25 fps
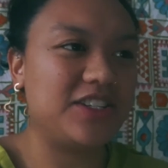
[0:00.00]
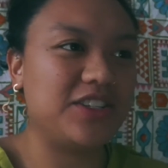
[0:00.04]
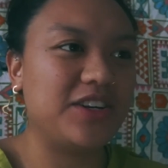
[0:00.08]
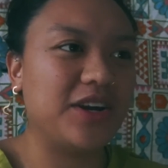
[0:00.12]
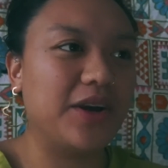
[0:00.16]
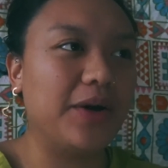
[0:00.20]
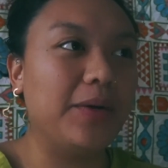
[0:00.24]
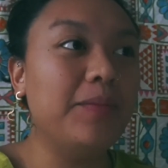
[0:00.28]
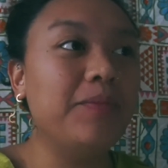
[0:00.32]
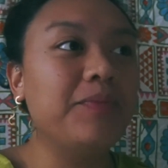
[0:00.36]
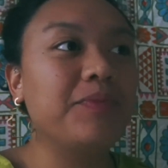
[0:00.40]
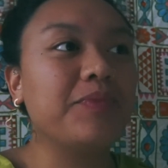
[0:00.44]

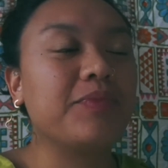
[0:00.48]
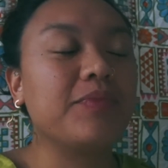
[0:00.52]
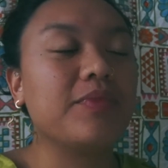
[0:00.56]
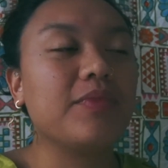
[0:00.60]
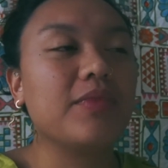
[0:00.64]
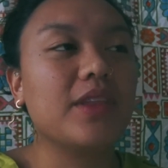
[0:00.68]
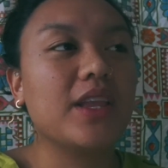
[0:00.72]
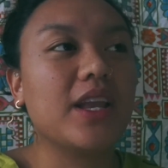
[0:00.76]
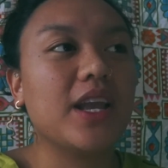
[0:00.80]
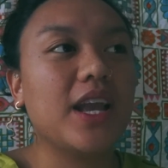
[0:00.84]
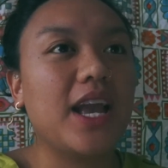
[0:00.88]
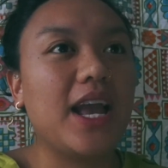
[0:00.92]
and
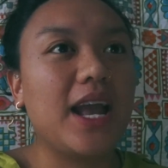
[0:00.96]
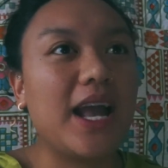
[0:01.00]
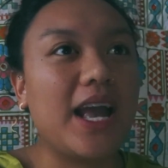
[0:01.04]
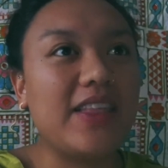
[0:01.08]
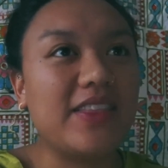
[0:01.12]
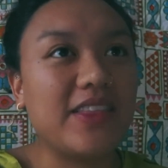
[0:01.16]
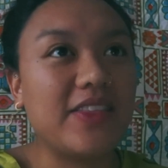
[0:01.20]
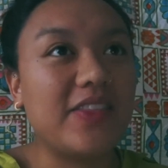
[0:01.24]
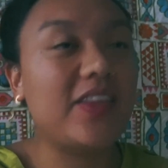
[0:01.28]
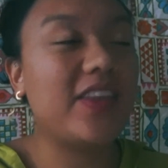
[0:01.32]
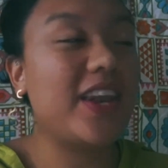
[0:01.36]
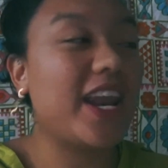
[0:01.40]

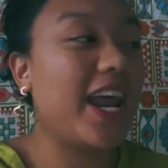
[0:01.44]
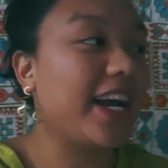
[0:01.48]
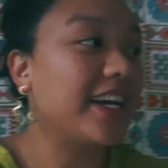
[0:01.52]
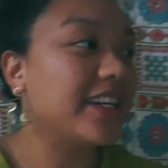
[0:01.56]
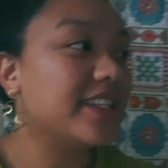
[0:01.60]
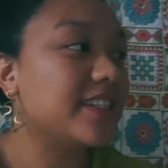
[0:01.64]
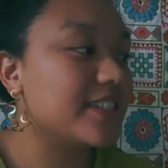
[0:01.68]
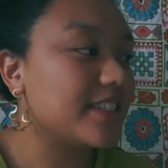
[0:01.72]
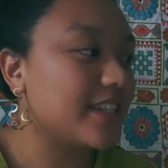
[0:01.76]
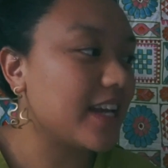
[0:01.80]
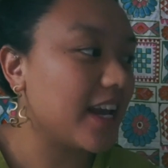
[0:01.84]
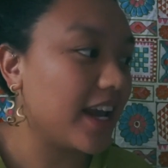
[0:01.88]
then the
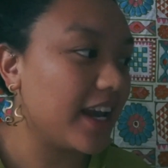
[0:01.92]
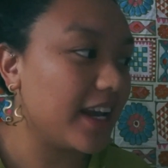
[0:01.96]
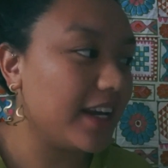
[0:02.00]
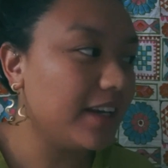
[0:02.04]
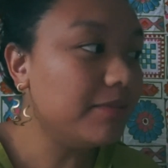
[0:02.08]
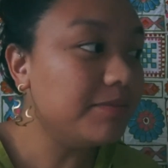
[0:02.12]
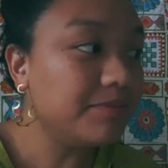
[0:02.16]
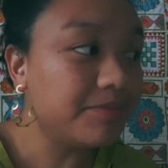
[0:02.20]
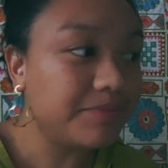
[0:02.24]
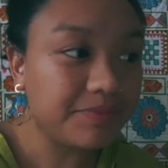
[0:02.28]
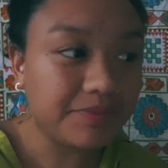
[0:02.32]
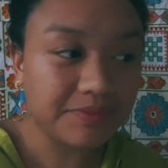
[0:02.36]
next
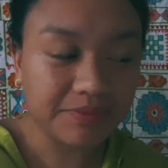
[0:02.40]
day